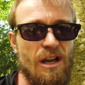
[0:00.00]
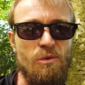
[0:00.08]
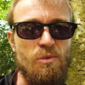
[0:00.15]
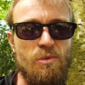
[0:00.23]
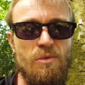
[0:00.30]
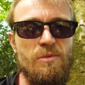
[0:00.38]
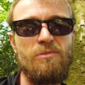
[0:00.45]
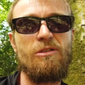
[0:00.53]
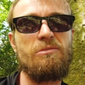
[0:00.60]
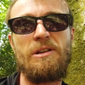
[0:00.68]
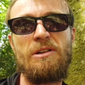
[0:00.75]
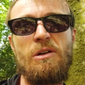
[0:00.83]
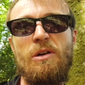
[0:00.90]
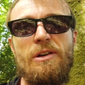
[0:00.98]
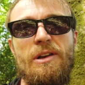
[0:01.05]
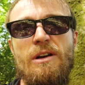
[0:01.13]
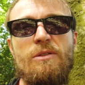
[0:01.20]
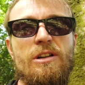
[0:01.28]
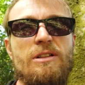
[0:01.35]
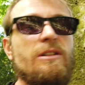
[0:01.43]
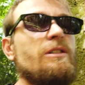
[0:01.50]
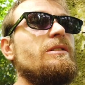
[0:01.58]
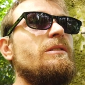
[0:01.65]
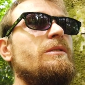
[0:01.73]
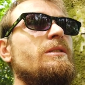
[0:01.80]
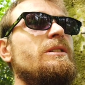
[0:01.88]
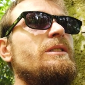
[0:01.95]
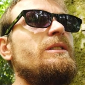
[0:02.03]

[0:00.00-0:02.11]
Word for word: No, probably not. No, because I've got